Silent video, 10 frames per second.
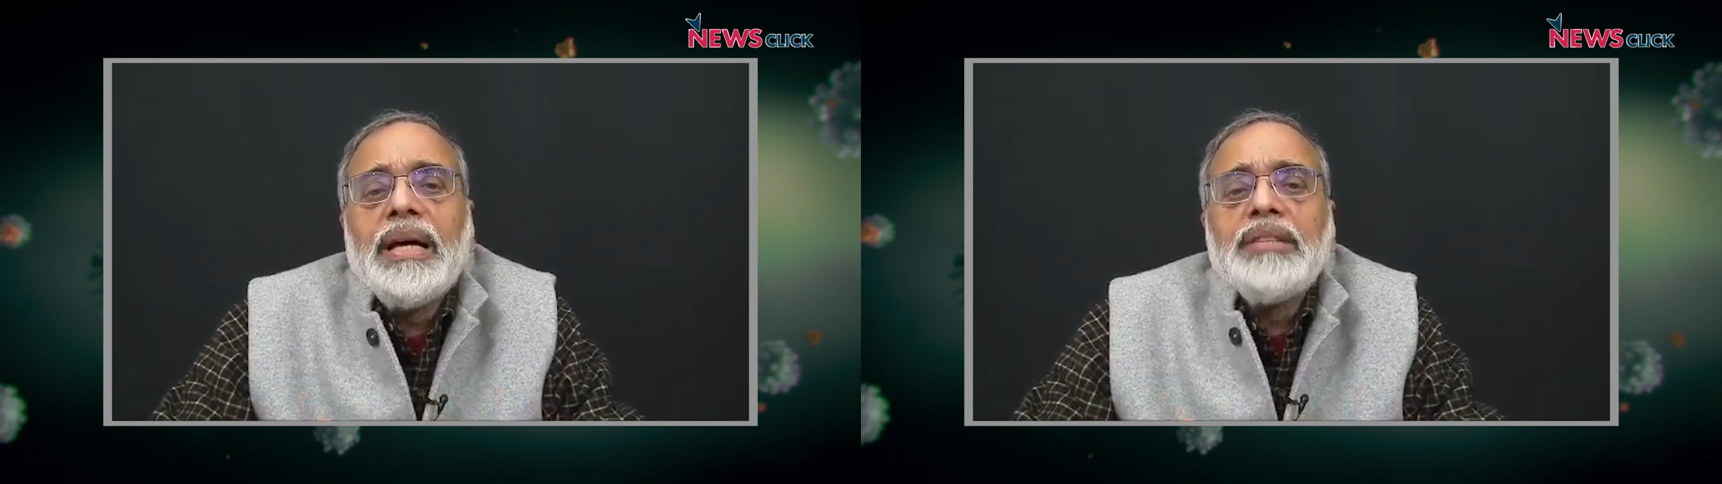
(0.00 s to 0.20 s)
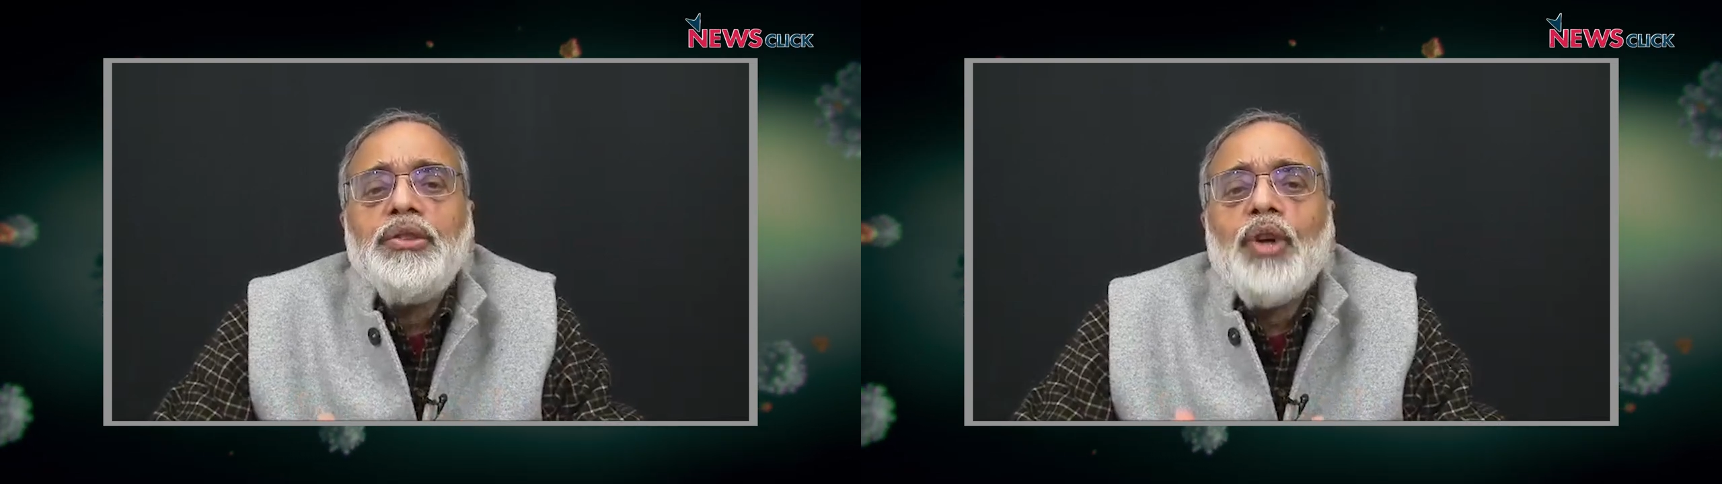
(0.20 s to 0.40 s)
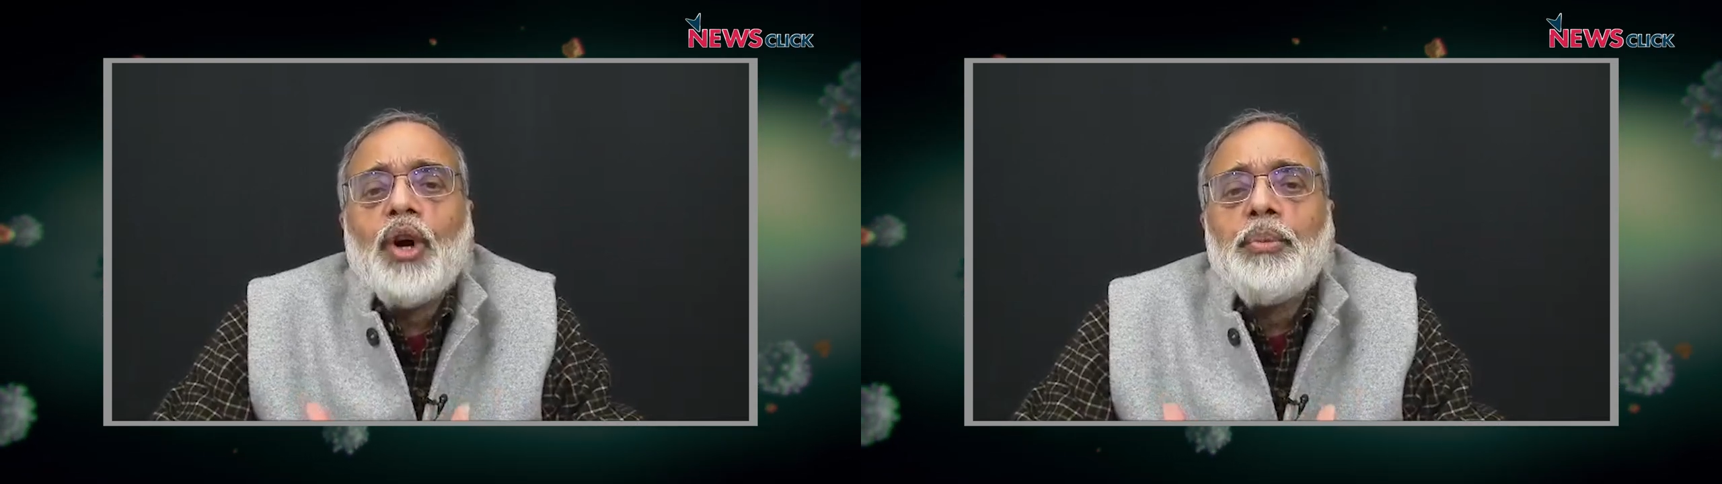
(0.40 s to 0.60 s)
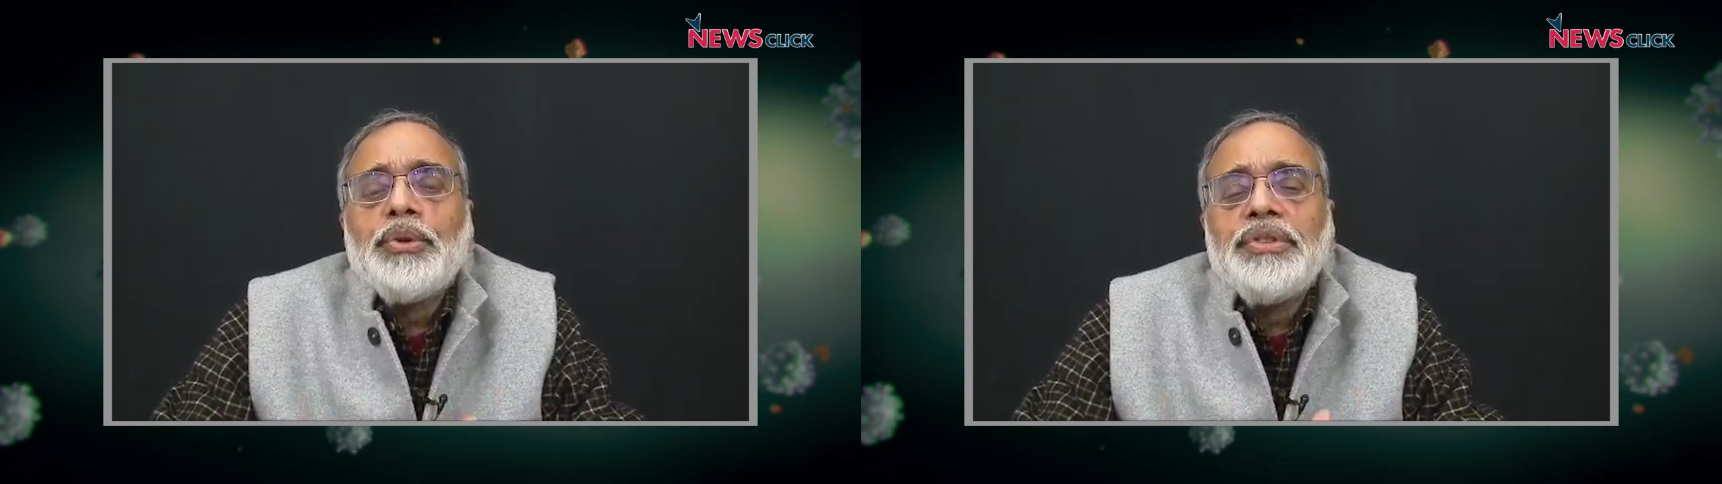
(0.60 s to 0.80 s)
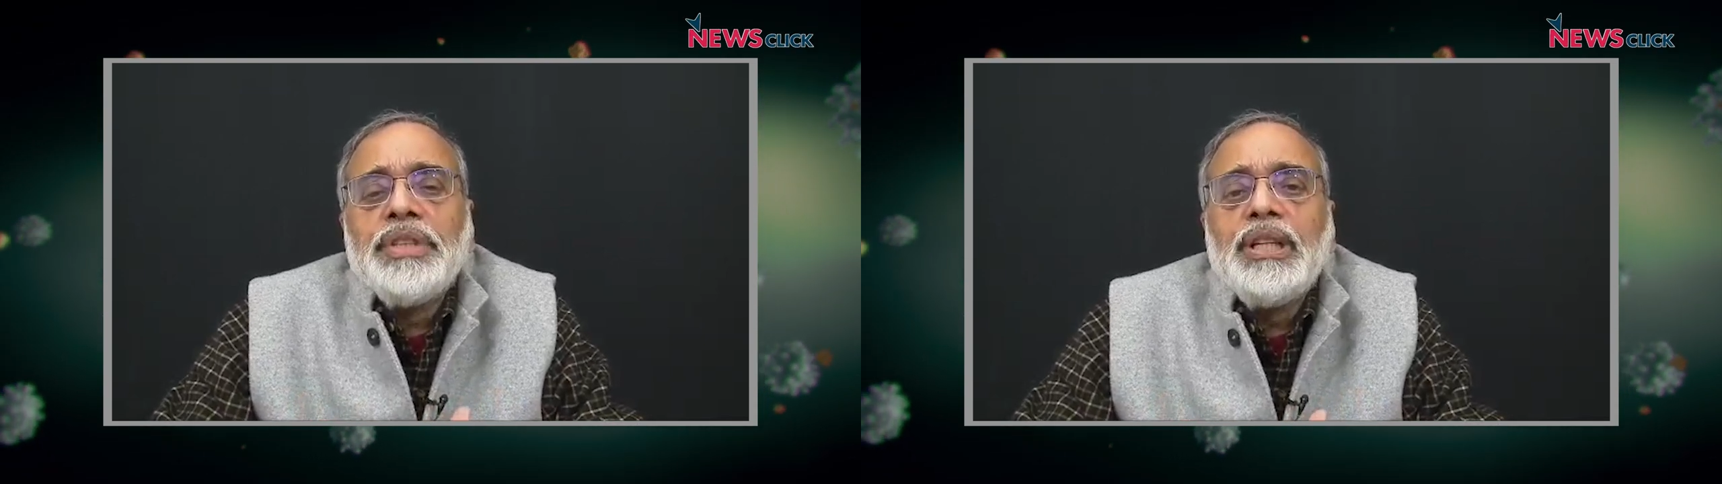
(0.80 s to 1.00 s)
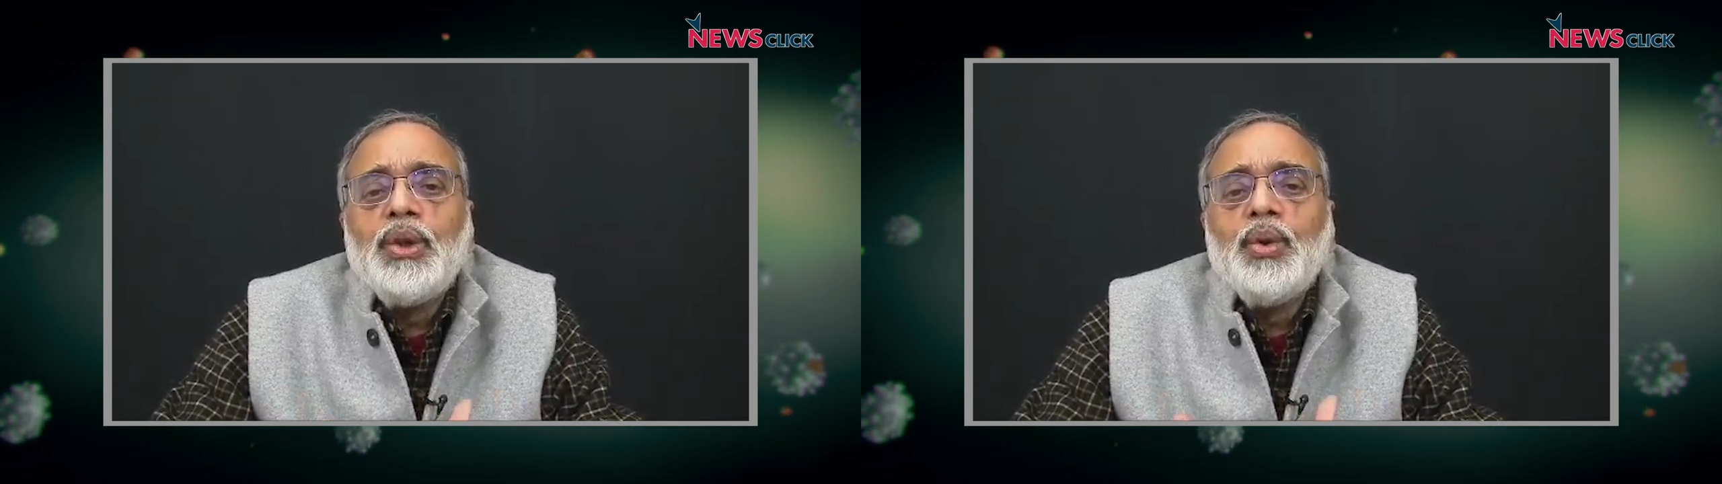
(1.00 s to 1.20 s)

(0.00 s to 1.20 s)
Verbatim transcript: does not proceed